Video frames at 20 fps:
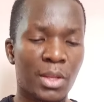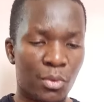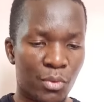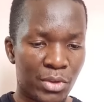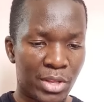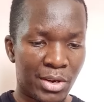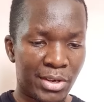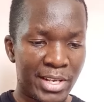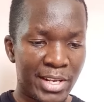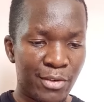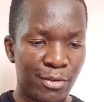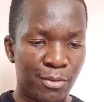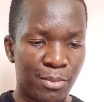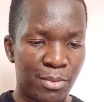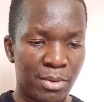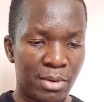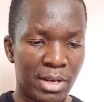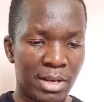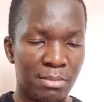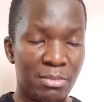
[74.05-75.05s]
with our deaf
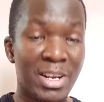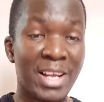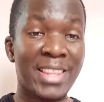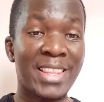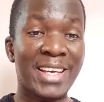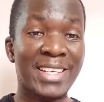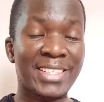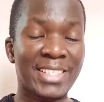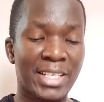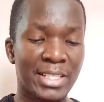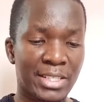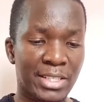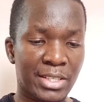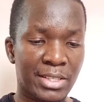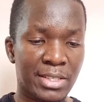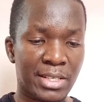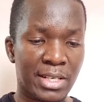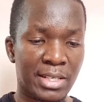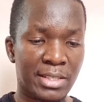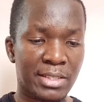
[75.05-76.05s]
brothers and
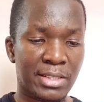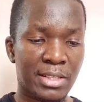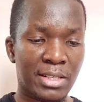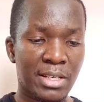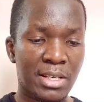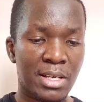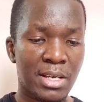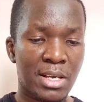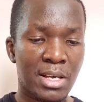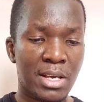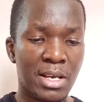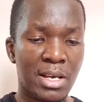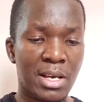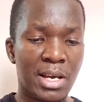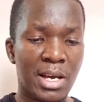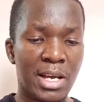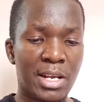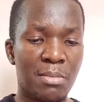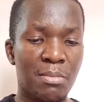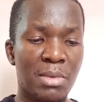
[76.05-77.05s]
sisters.
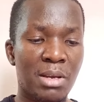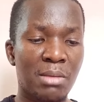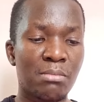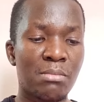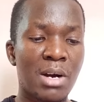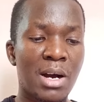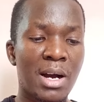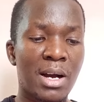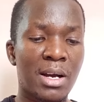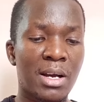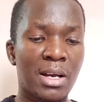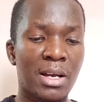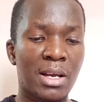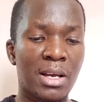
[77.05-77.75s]
Remember,